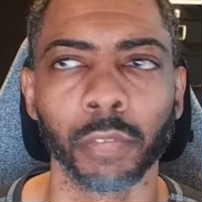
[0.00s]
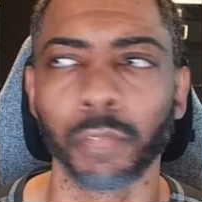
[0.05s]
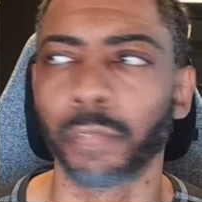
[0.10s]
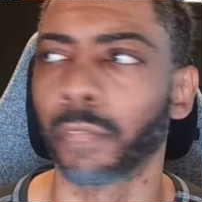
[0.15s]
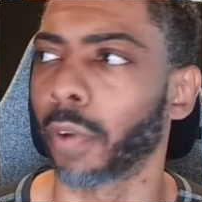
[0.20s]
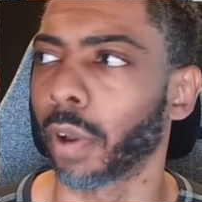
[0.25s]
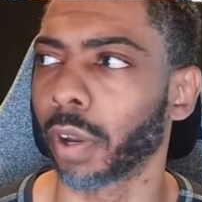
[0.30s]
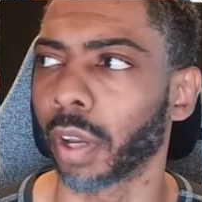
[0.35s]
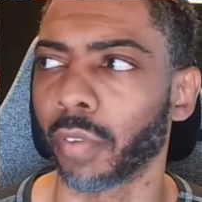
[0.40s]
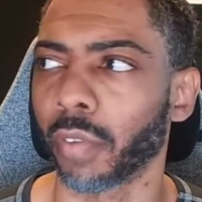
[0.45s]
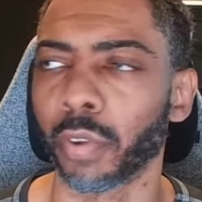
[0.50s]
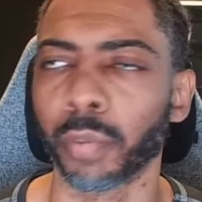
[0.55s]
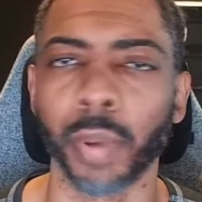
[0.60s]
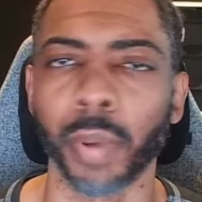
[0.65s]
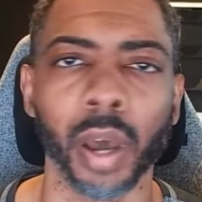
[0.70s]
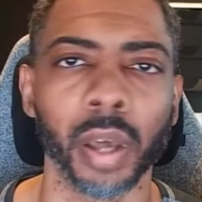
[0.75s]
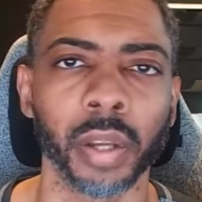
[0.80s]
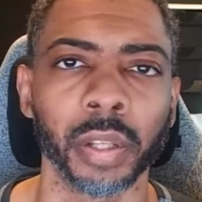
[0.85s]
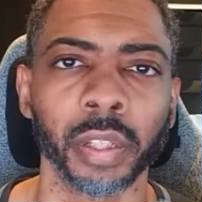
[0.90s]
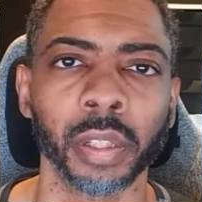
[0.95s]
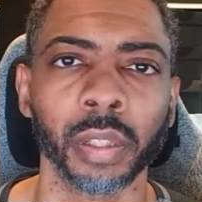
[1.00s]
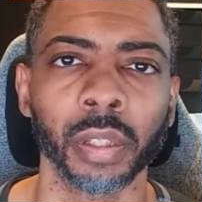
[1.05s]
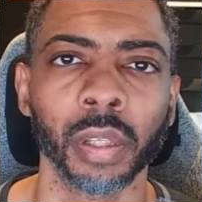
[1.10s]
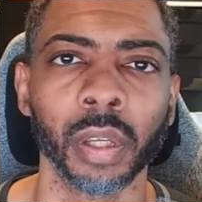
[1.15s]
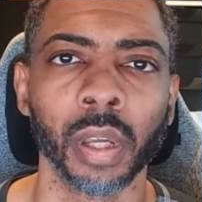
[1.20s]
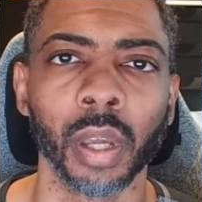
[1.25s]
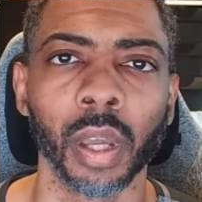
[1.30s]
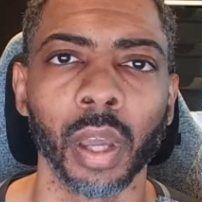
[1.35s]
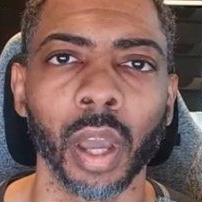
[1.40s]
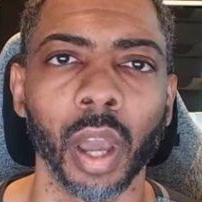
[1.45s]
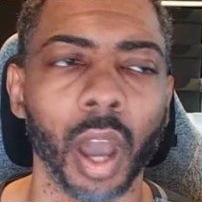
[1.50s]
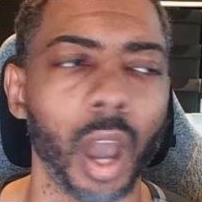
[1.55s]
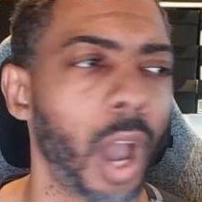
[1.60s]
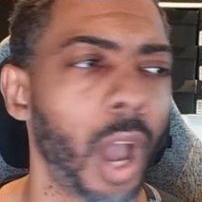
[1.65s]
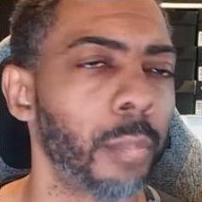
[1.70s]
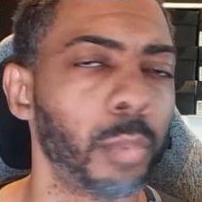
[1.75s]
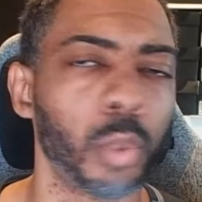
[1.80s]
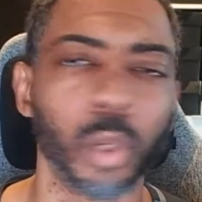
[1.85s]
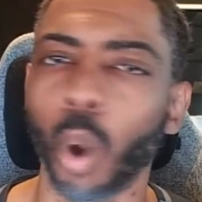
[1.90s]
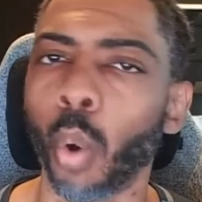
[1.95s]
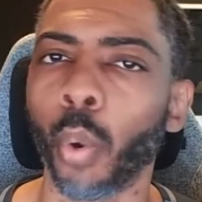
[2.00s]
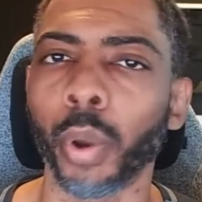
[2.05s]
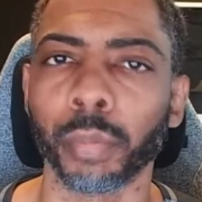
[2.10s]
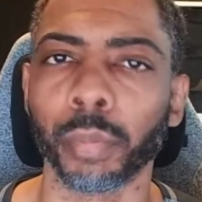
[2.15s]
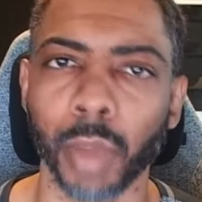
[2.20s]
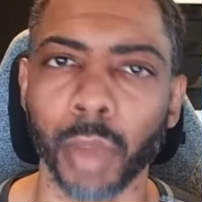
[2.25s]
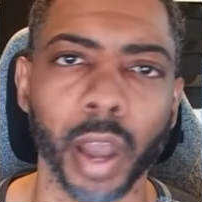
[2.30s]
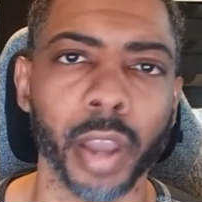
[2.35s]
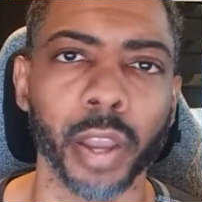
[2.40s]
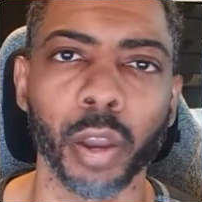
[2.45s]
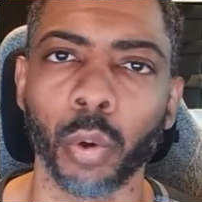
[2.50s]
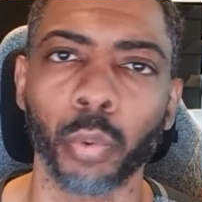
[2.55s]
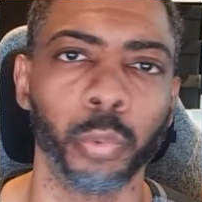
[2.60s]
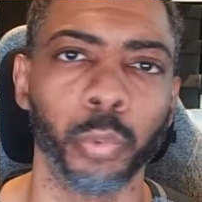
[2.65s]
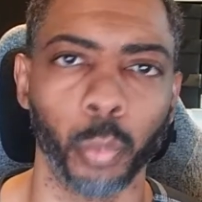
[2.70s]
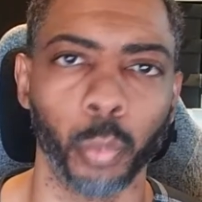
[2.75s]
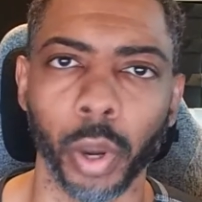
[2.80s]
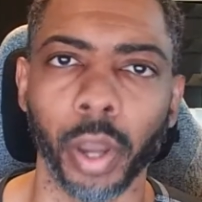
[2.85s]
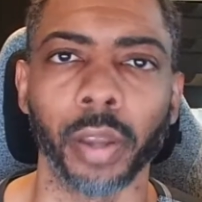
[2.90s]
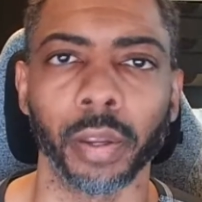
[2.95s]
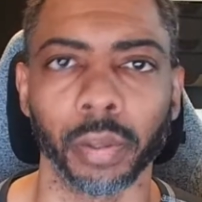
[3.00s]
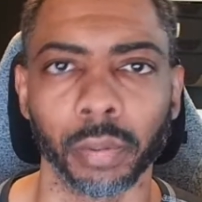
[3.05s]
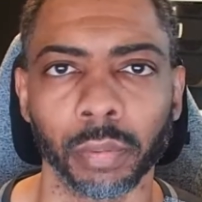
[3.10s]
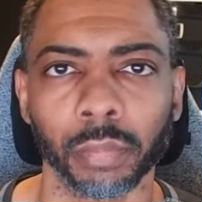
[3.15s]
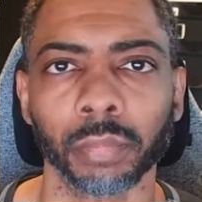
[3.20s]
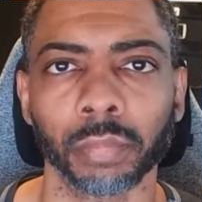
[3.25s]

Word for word: Fuck everybody. I'm going my own way.